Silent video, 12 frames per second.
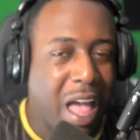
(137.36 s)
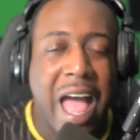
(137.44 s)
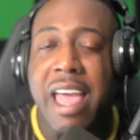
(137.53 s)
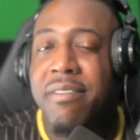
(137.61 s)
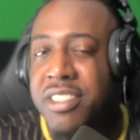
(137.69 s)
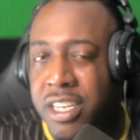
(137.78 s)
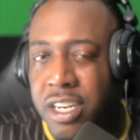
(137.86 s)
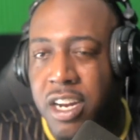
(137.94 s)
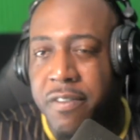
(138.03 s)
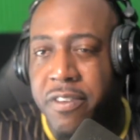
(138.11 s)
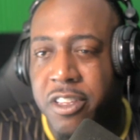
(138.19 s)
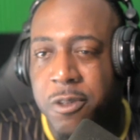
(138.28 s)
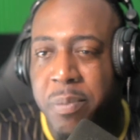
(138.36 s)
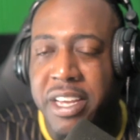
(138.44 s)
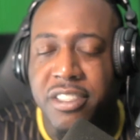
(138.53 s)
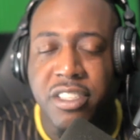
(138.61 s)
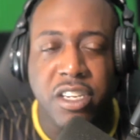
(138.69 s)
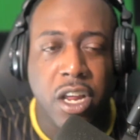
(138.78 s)
I have seen enough in the
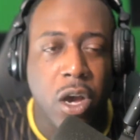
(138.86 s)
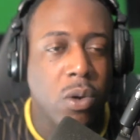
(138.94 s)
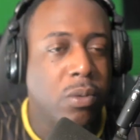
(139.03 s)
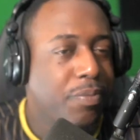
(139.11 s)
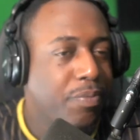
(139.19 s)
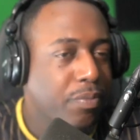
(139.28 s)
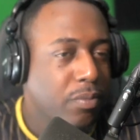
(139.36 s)
space to know